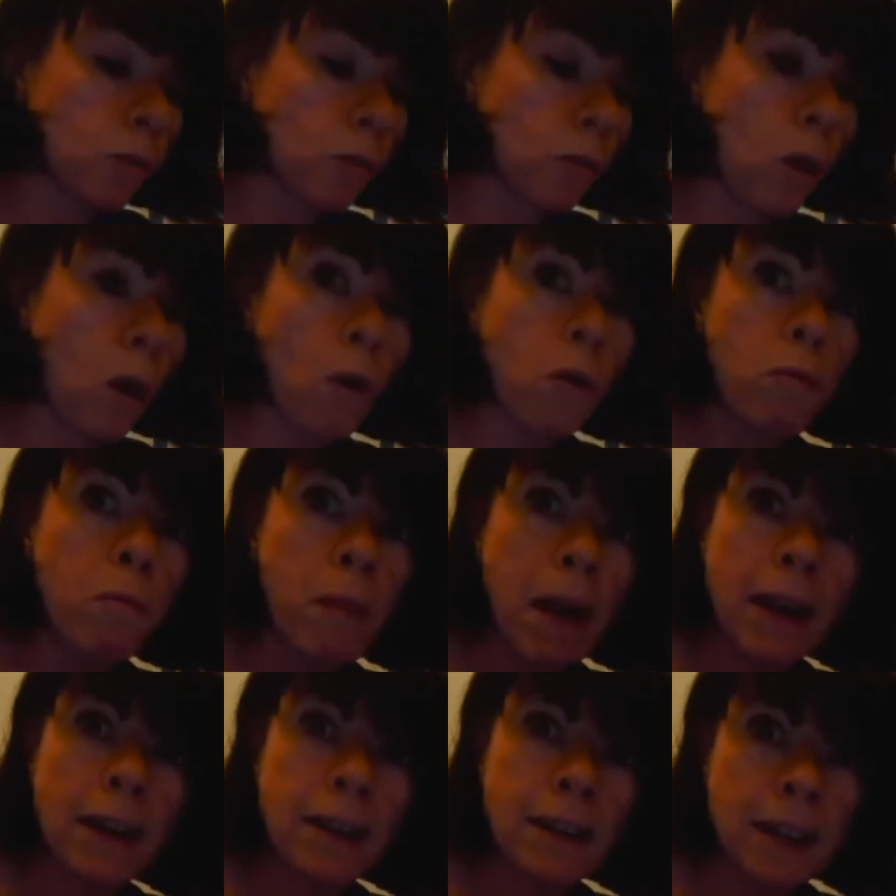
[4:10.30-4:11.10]
or old
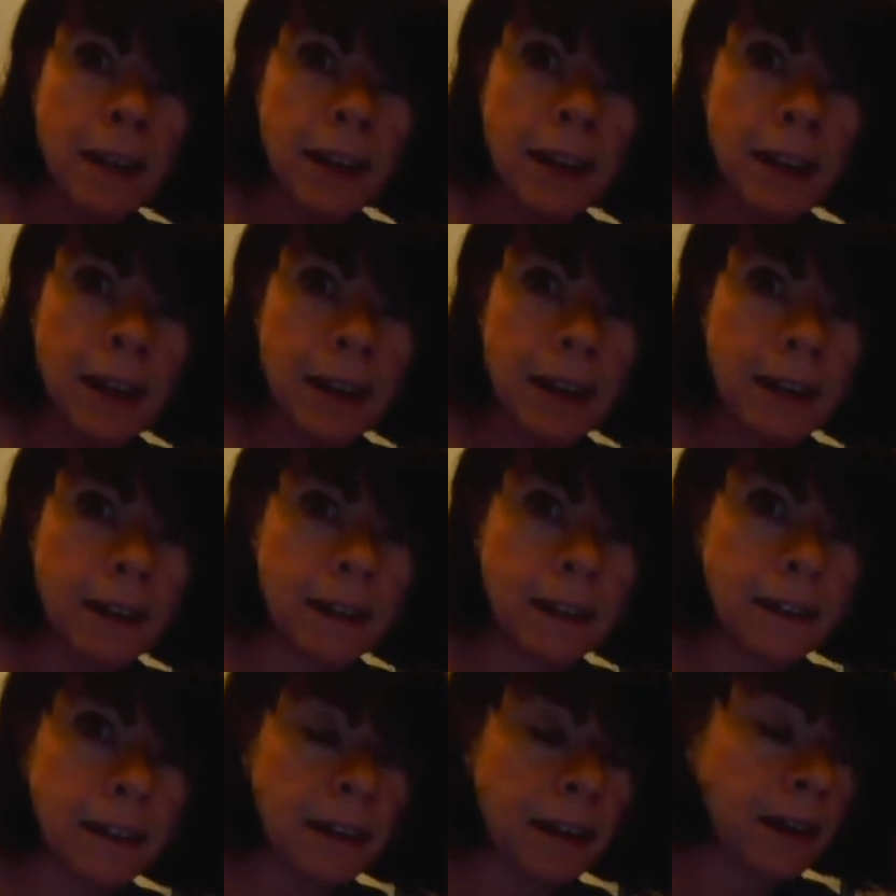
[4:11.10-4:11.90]

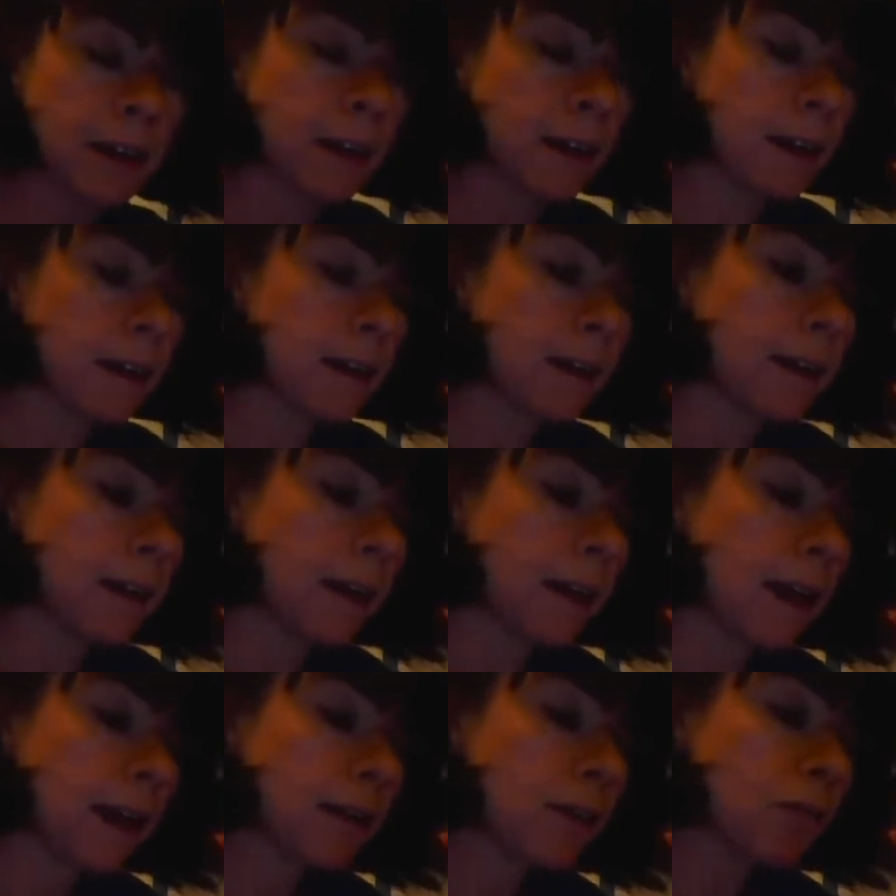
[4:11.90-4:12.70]
magazines.
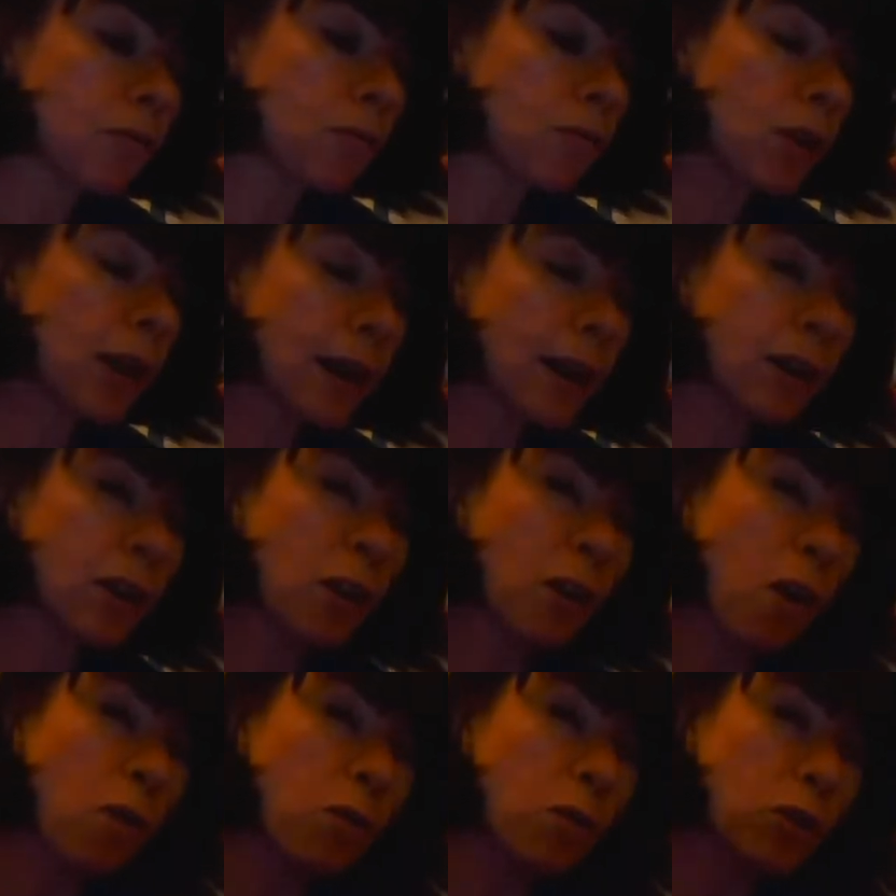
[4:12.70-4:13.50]
And great, you
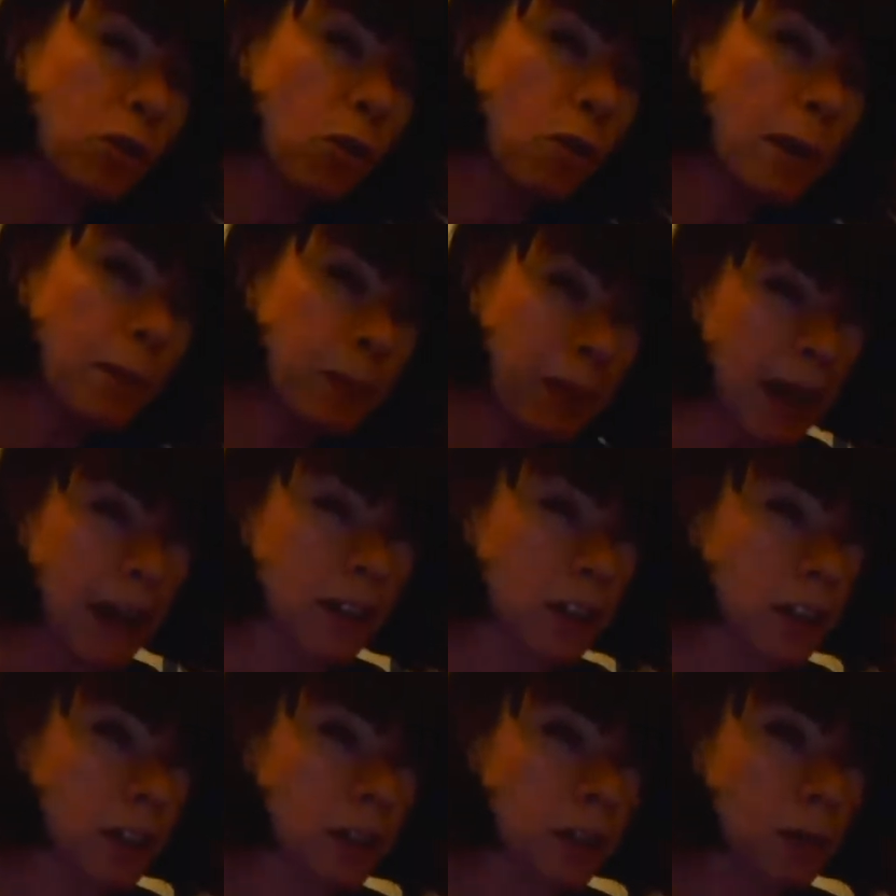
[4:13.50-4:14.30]
know, old toy
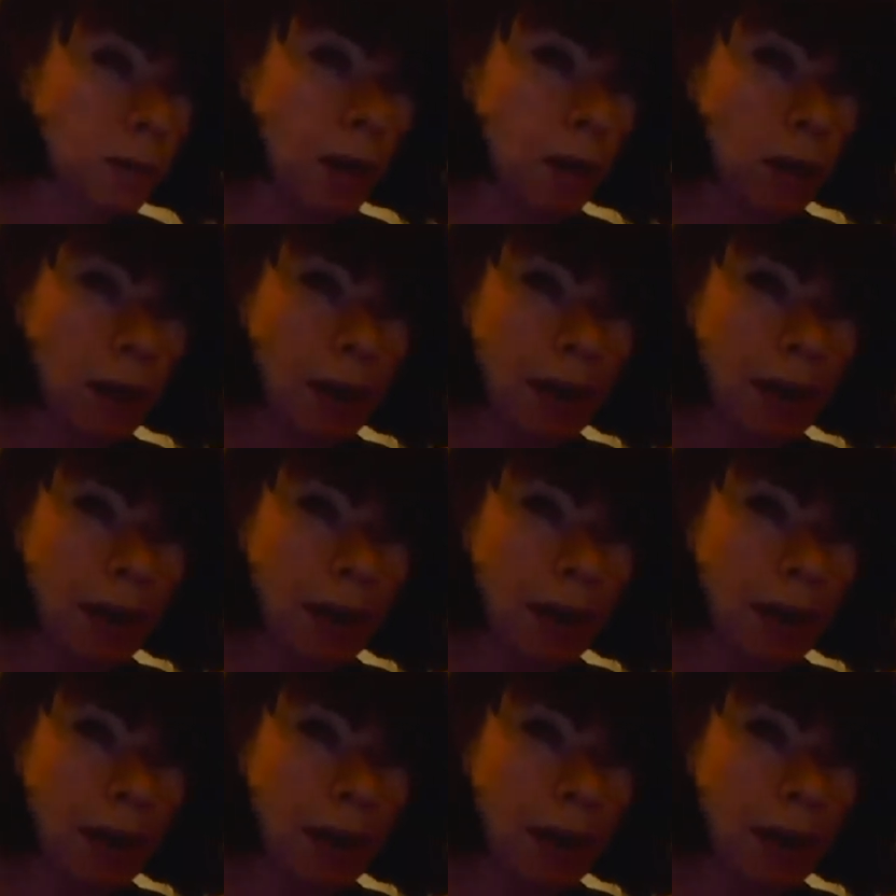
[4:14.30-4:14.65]
packaging as well,